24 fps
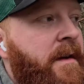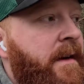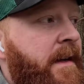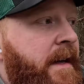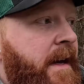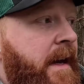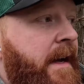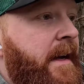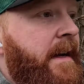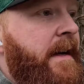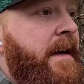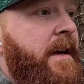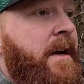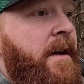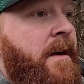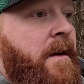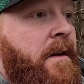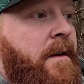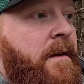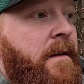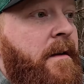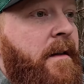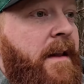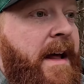Okay,
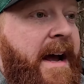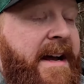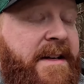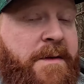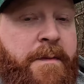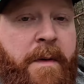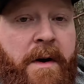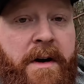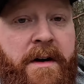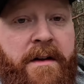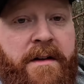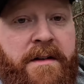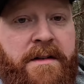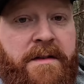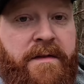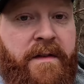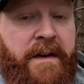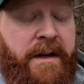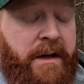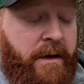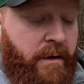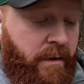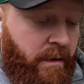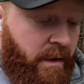the last part of this
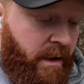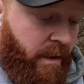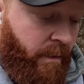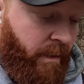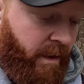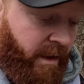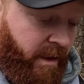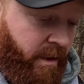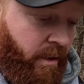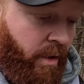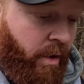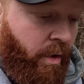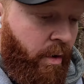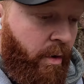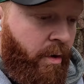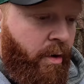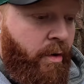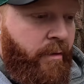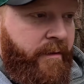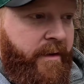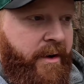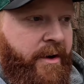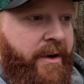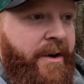video, I want to go
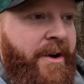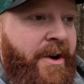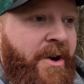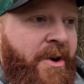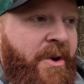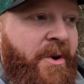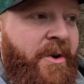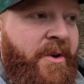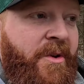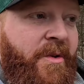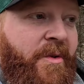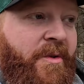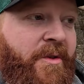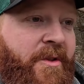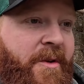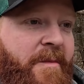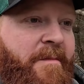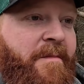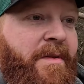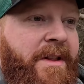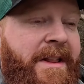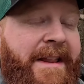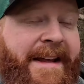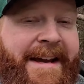over the
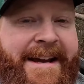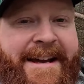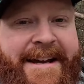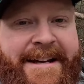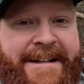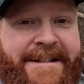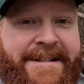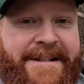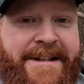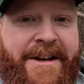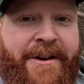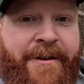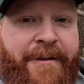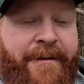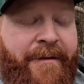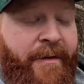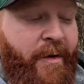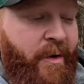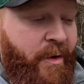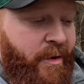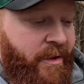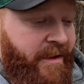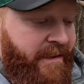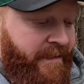plans
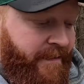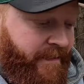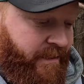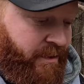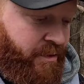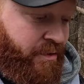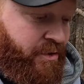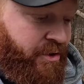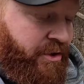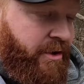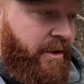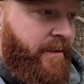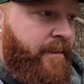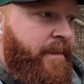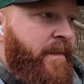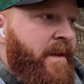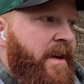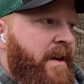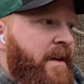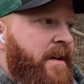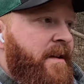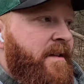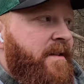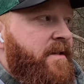for the future.
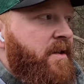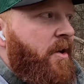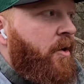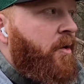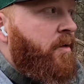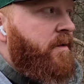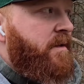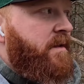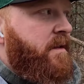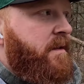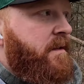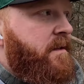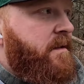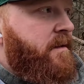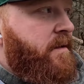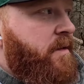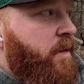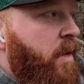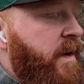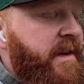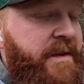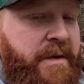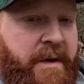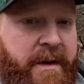So
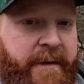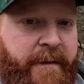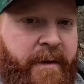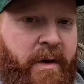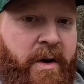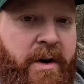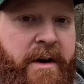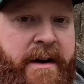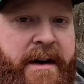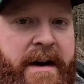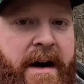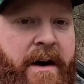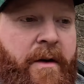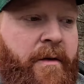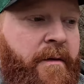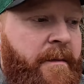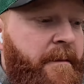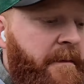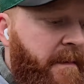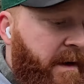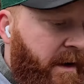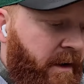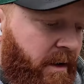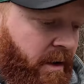2024 right now,
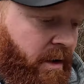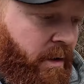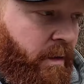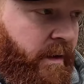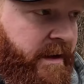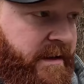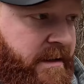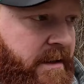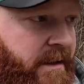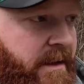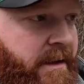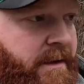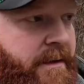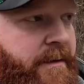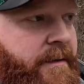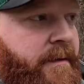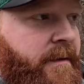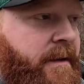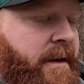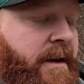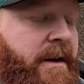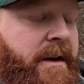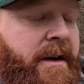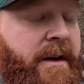middle of winter,
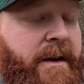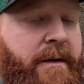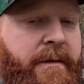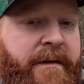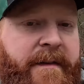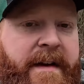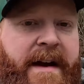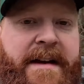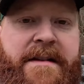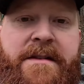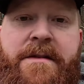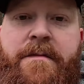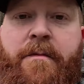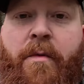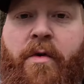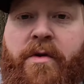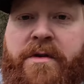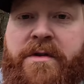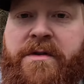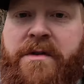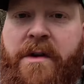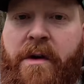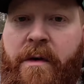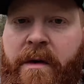uh, we've got some more
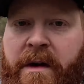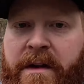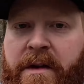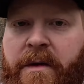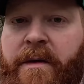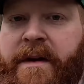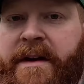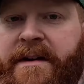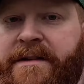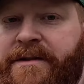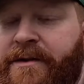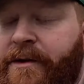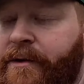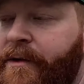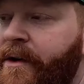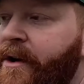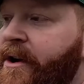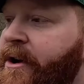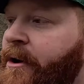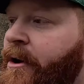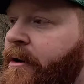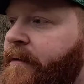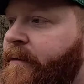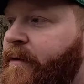snow on the way. So
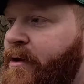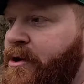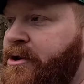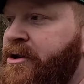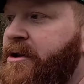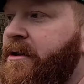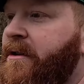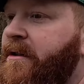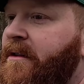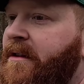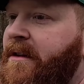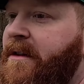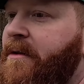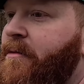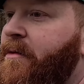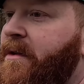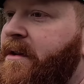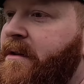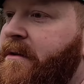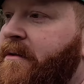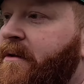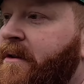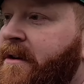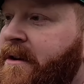fortunately
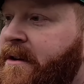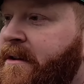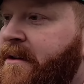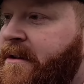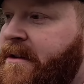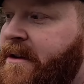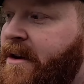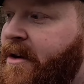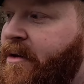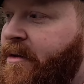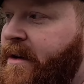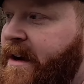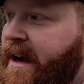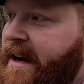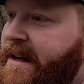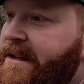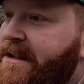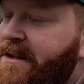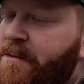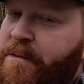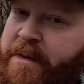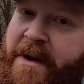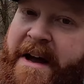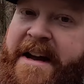we, you know, got a
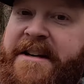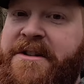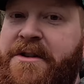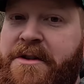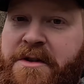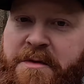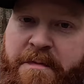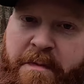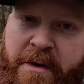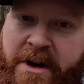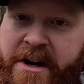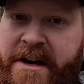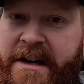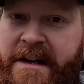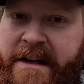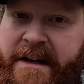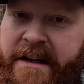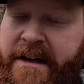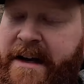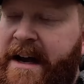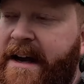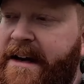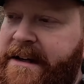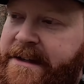splash of spring
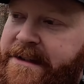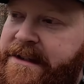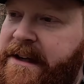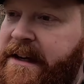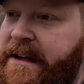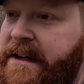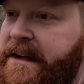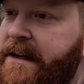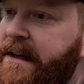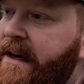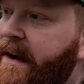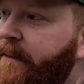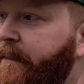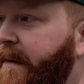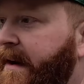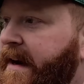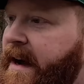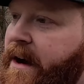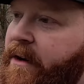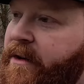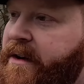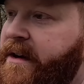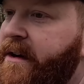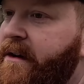and got excited and I've been
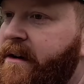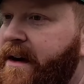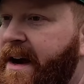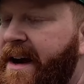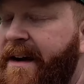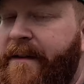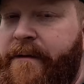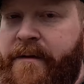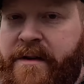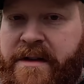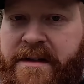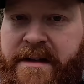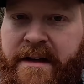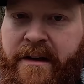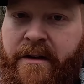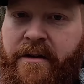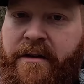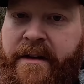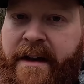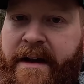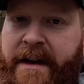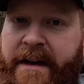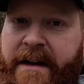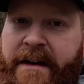out here every single
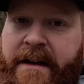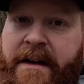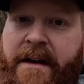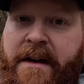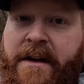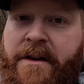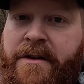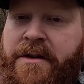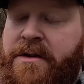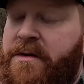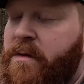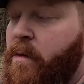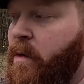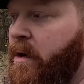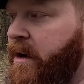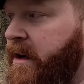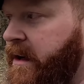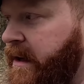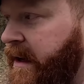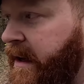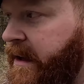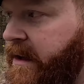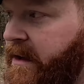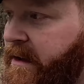day just
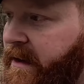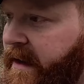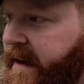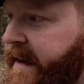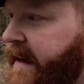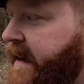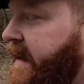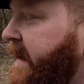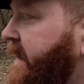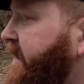working on the land.